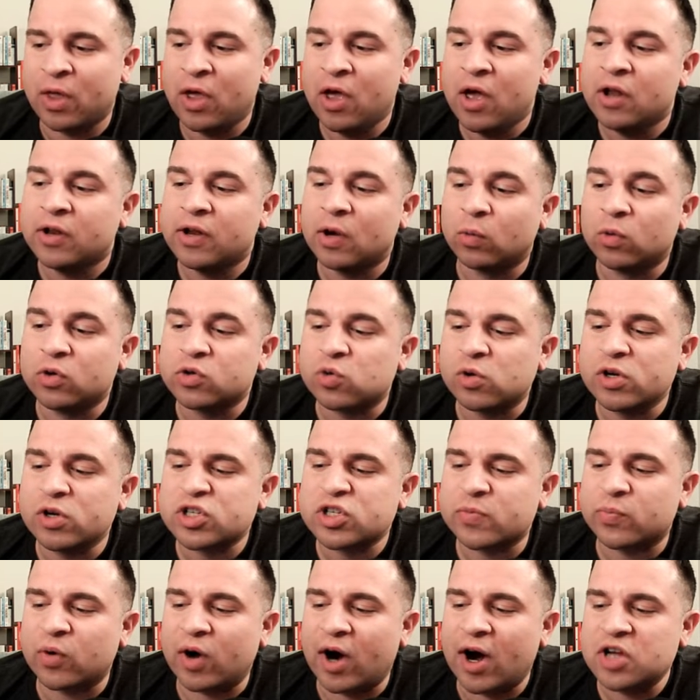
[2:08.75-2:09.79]
Now, what's really
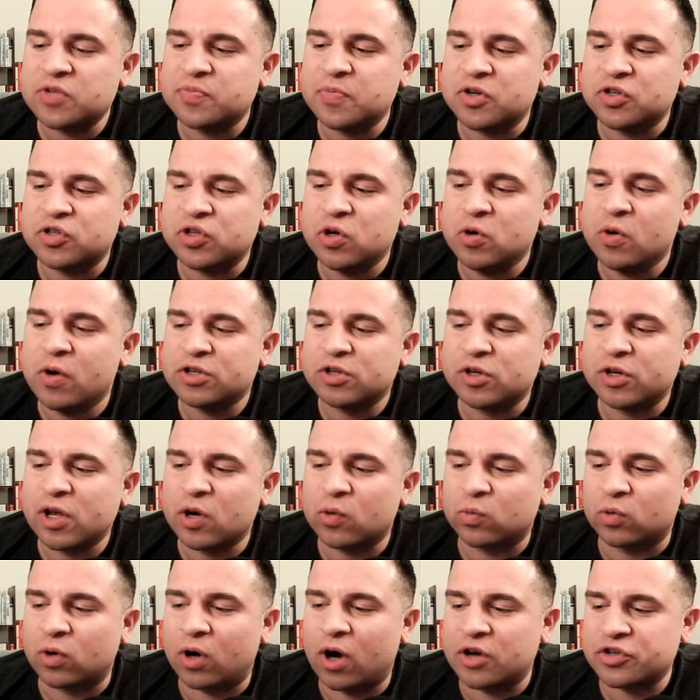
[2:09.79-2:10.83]
surprised me too is look at
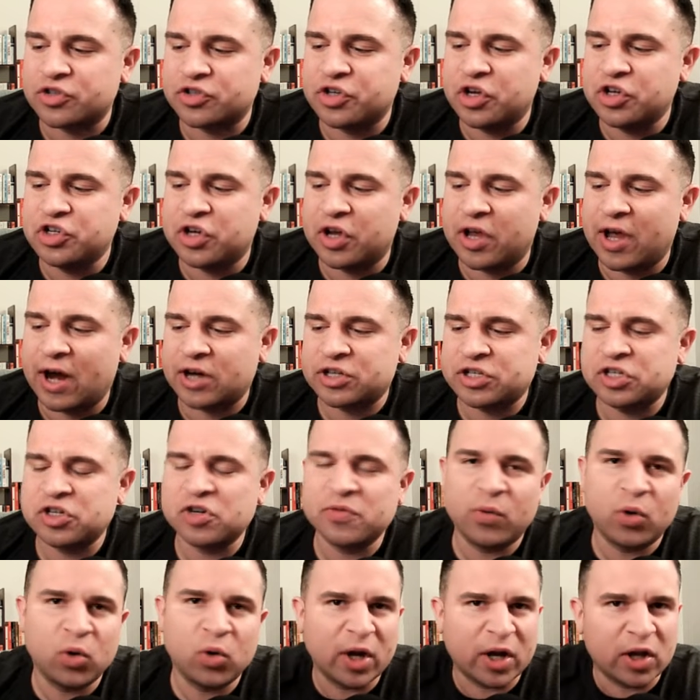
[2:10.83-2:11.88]
Ross and TJX. These are
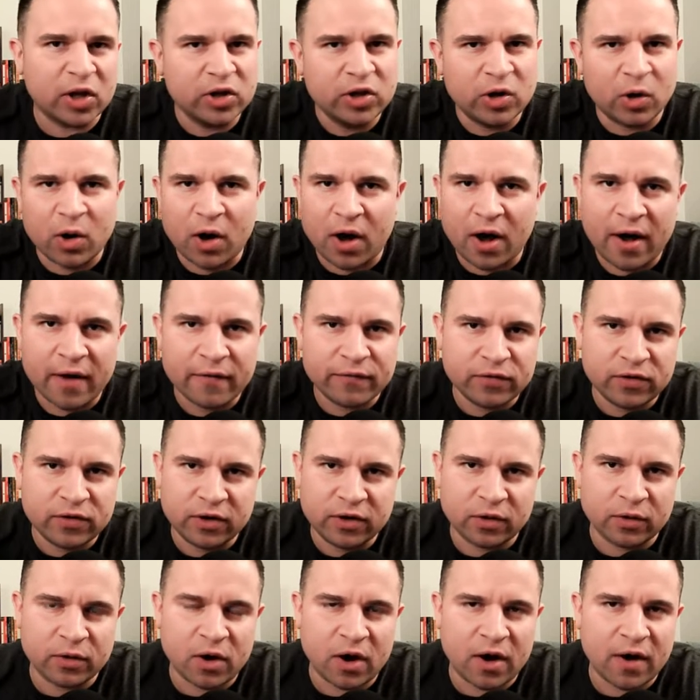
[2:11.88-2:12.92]
more like you know off you know
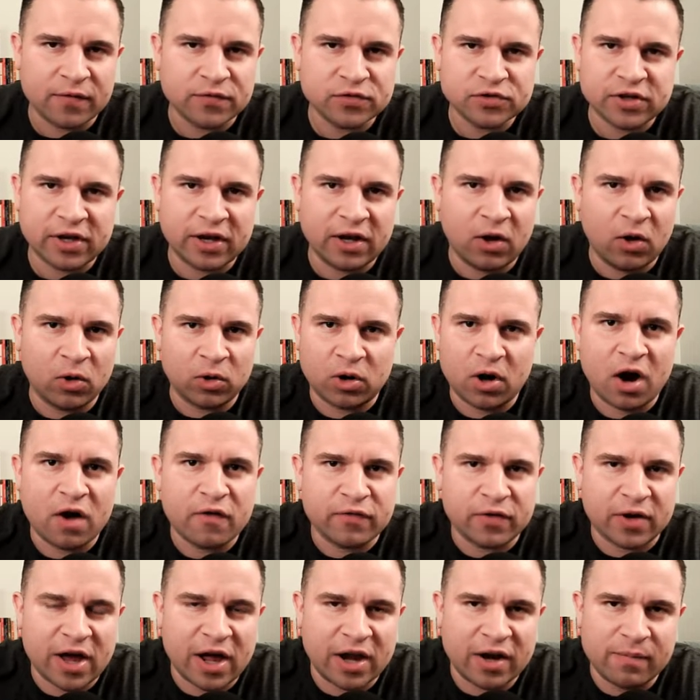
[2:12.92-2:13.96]
off sale or off the
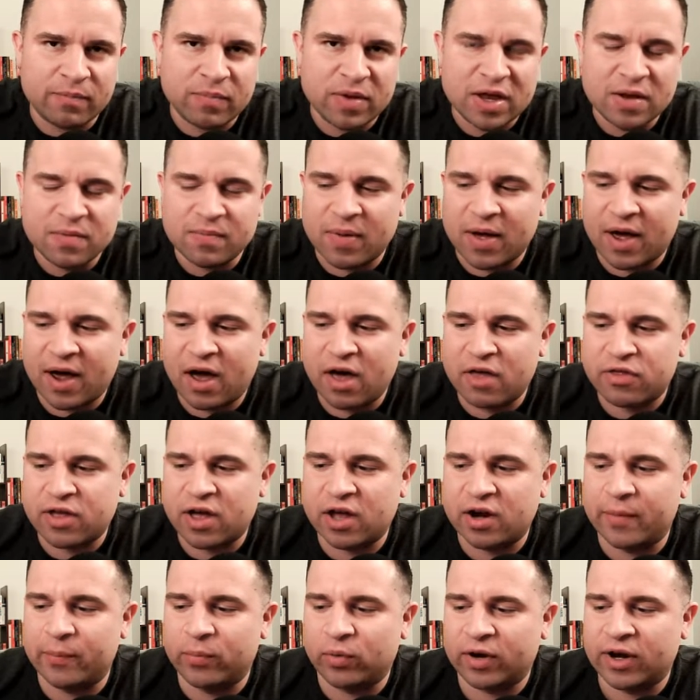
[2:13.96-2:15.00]
kind of beaten path kind
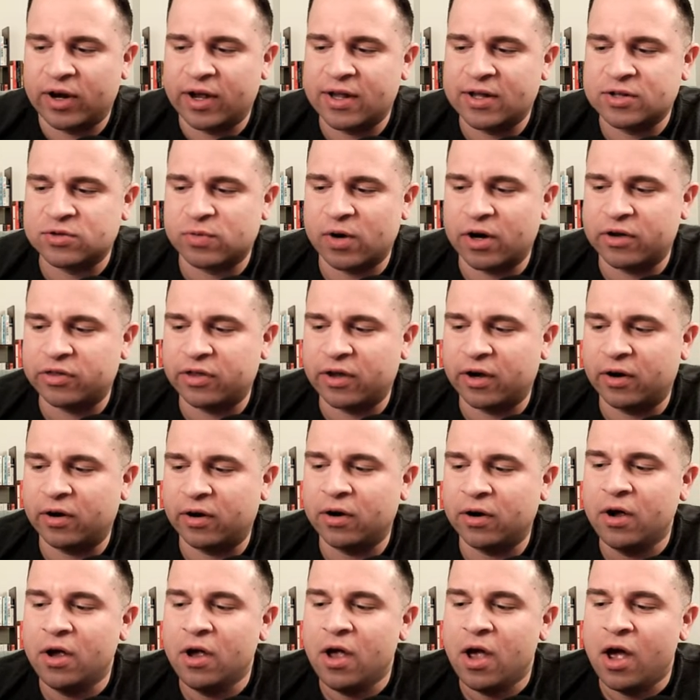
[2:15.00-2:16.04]
of brands right there.
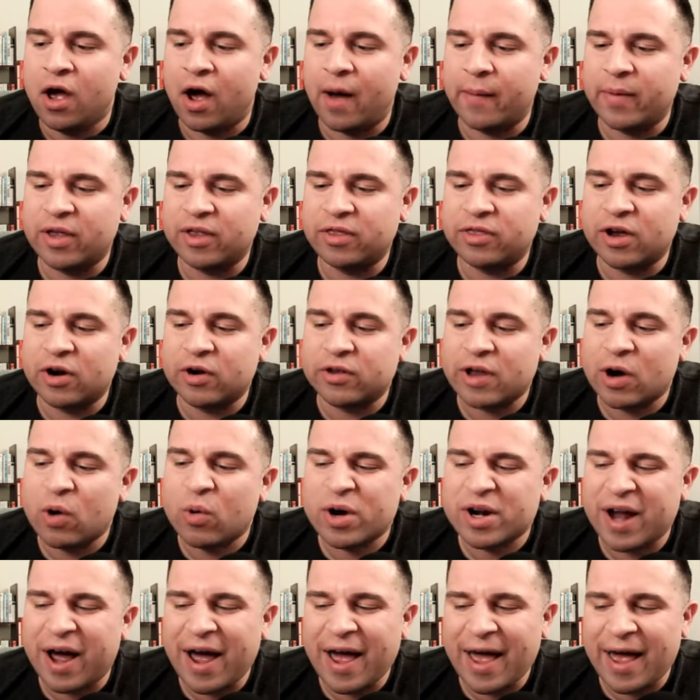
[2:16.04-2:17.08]
Um, they they were
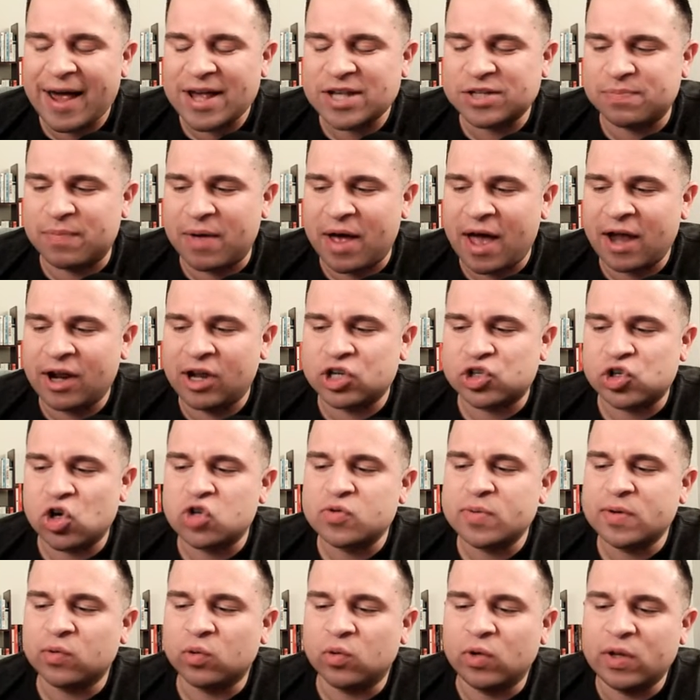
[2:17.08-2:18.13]
not as bad, and shows me
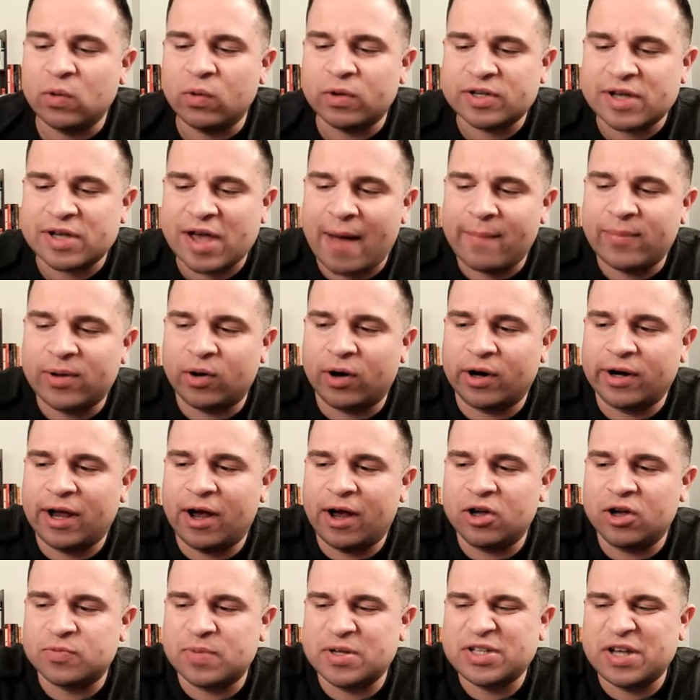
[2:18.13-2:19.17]
really what's happening right now is
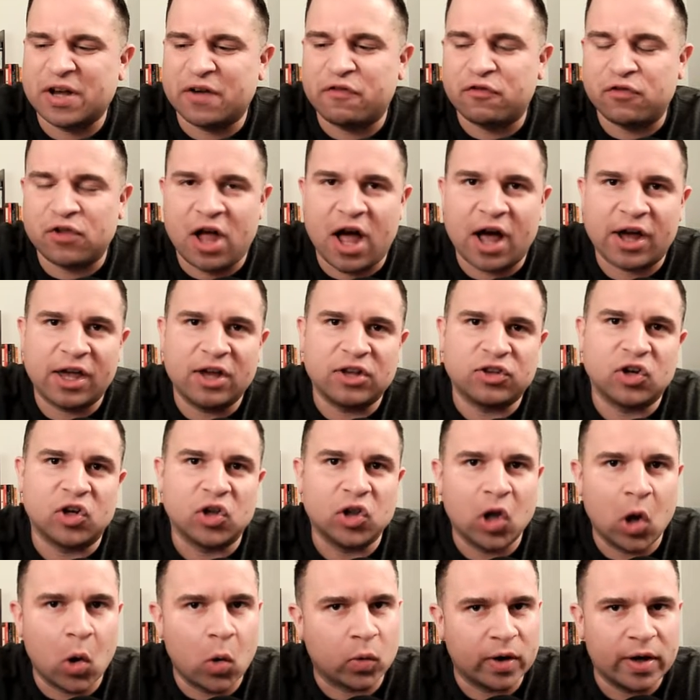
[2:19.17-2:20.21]
basically a flocking to
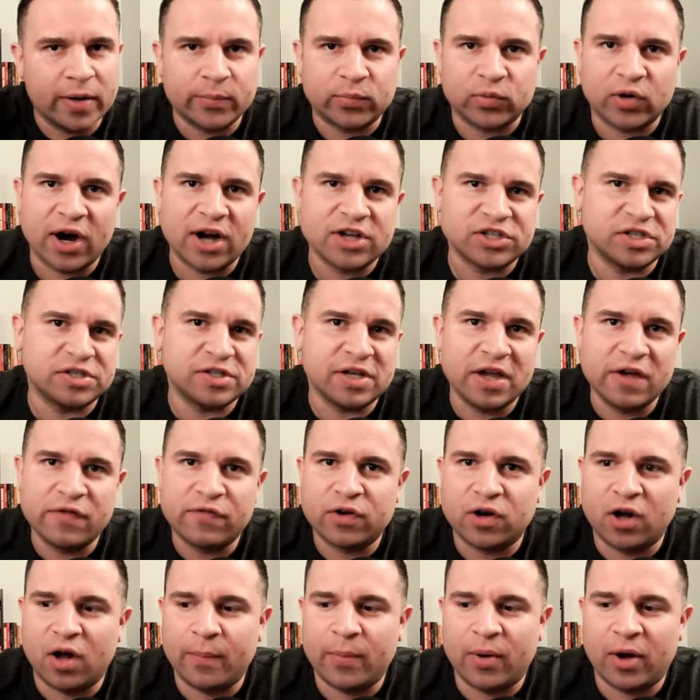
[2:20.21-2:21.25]
lower end prices if at
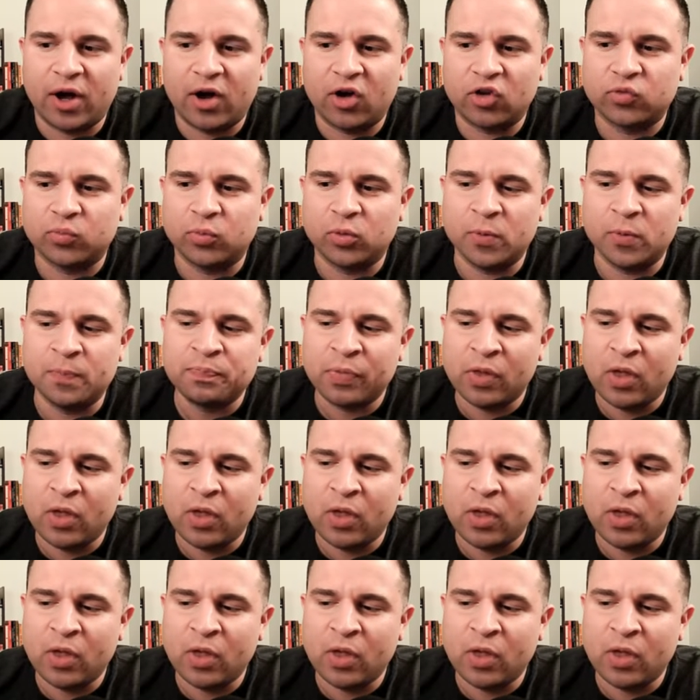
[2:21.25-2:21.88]
all possible.